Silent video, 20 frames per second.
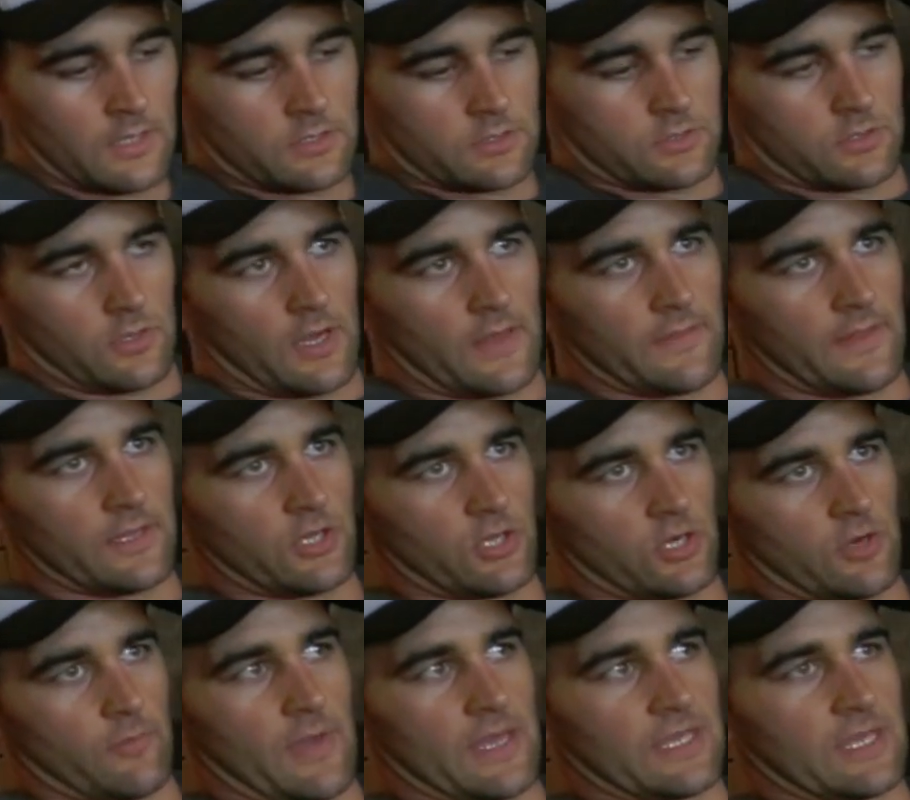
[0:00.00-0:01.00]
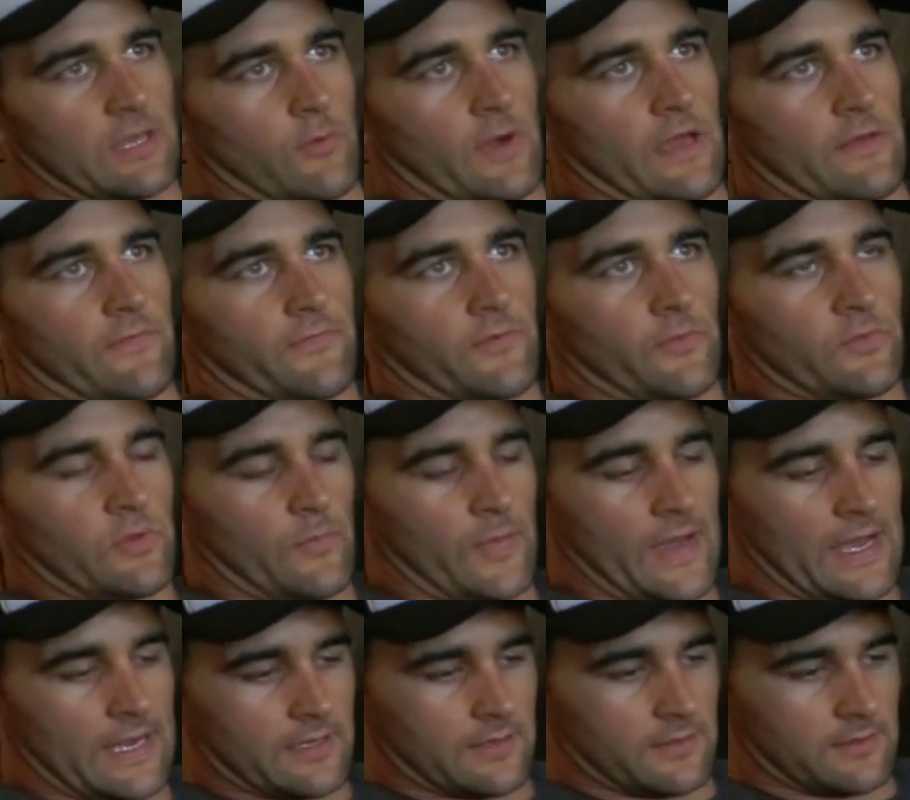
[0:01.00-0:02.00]
So, and then you're going to make your way from the
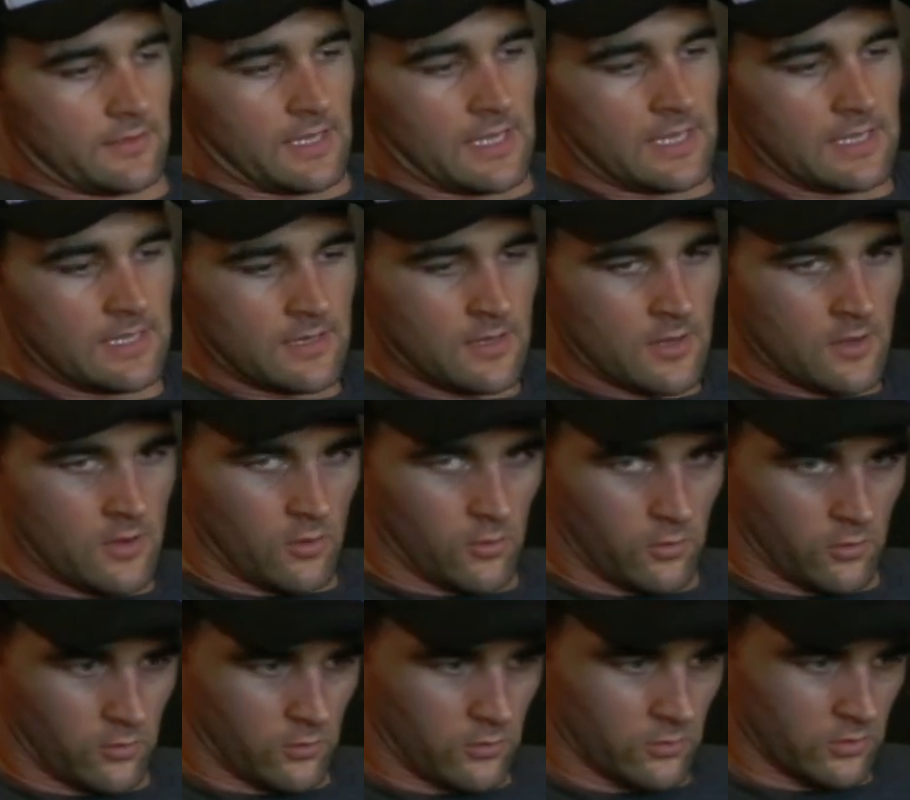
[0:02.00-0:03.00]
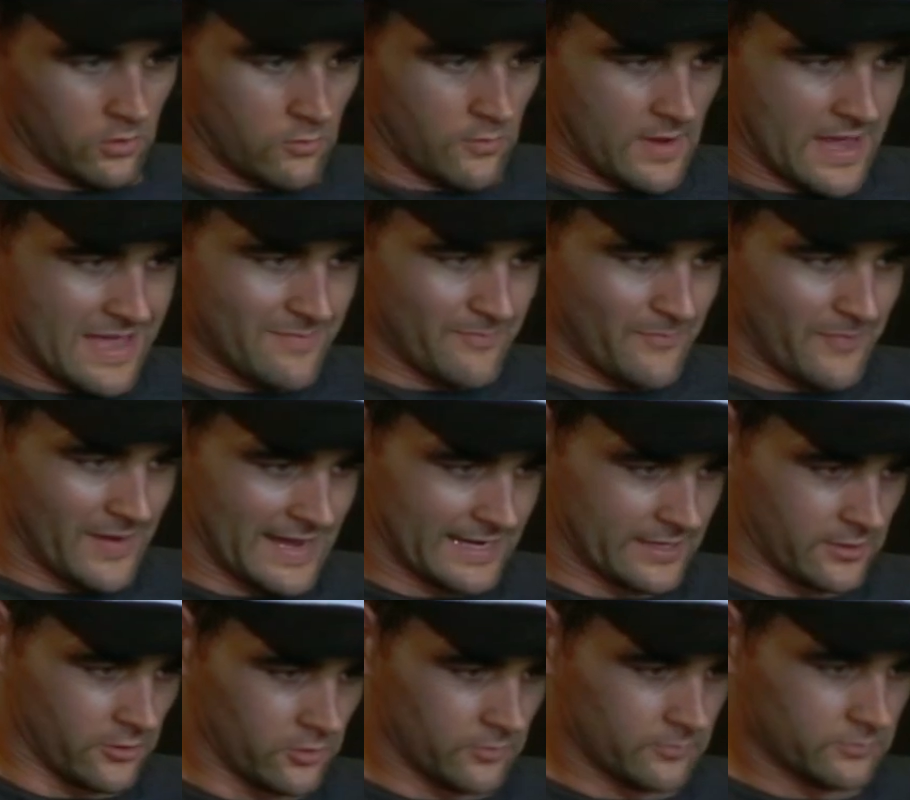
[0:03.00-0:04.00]
back of the knee all the way
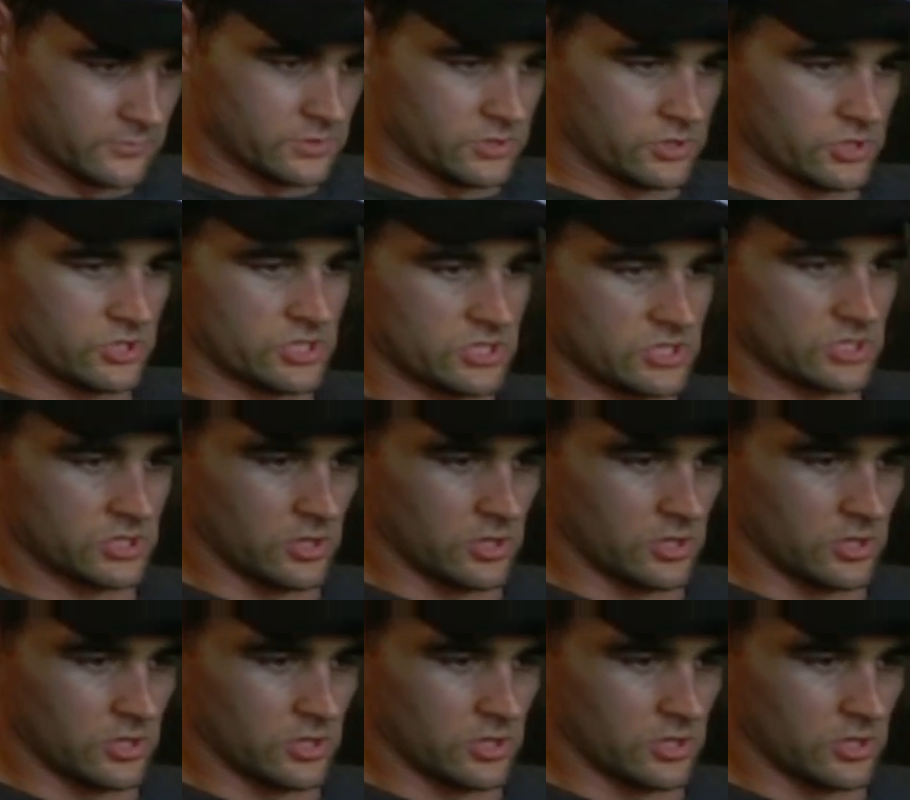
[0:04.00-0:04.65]
back up, just